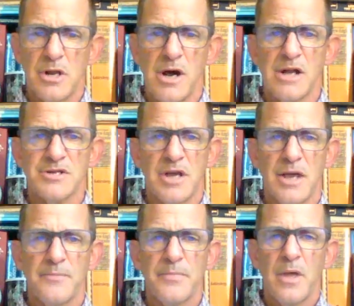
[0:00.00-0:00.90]
at
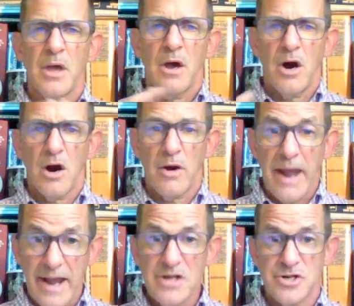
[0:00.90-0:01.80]
Colossae
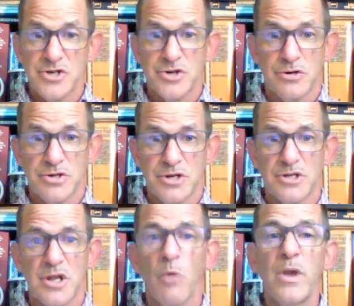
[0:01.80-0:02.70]
are Asian
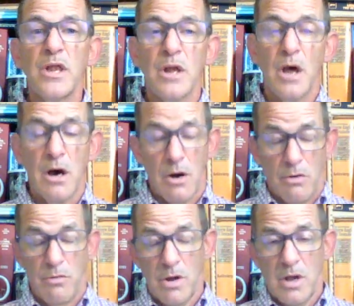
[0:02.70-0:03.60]
churches. And we
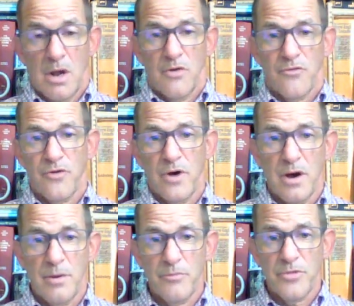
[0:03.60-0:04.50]
know
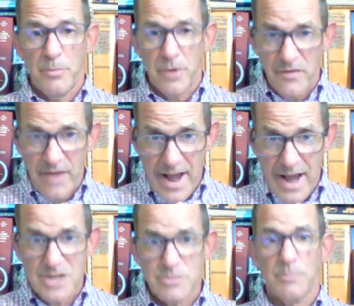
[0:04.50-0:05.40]
from the book of
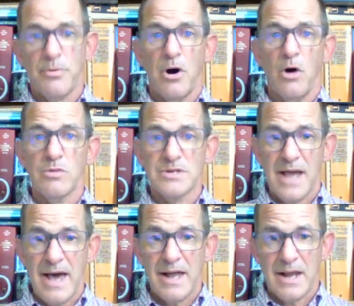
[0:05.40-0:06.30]
Acts, when Paul
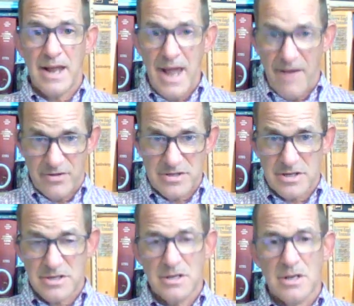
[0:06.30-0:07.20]
was at
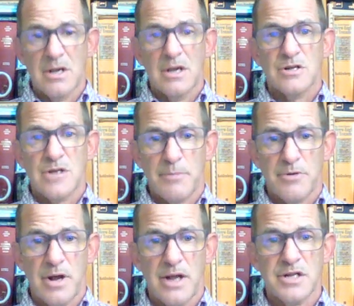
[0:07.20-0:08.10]
Ephesus,
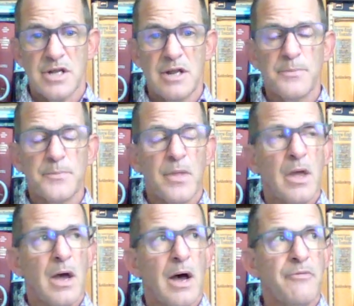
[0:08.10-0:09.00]
chapter 19,
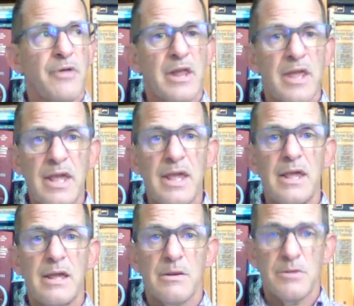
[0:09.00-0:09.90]
uh, that
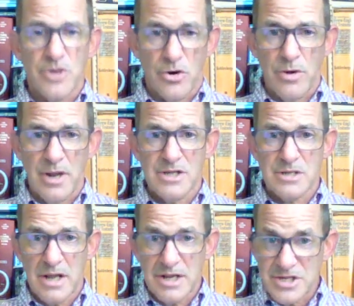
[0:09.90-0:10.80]
he, during
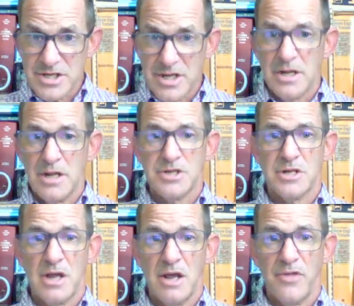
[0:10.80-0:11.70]
his extended
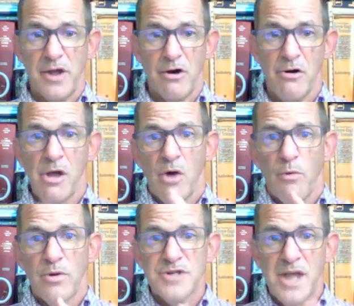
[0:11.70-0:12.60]
stay there,
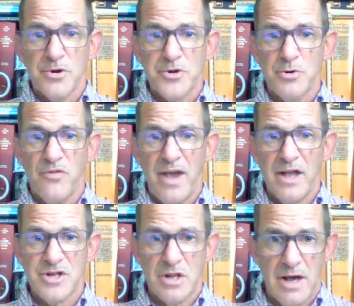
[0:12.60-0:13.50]
was able to
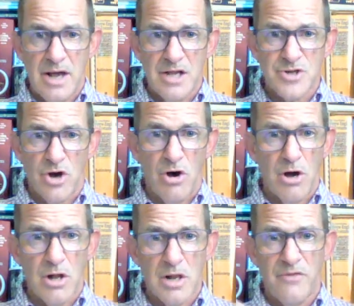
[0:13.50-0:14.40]
evangelize
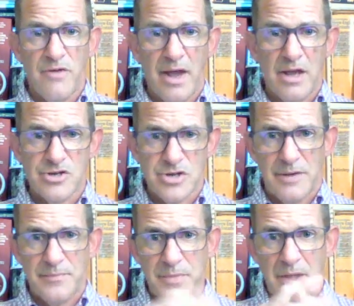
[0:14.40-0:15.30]
all of
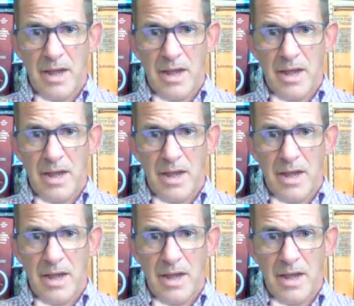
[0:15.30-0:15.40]
Asia.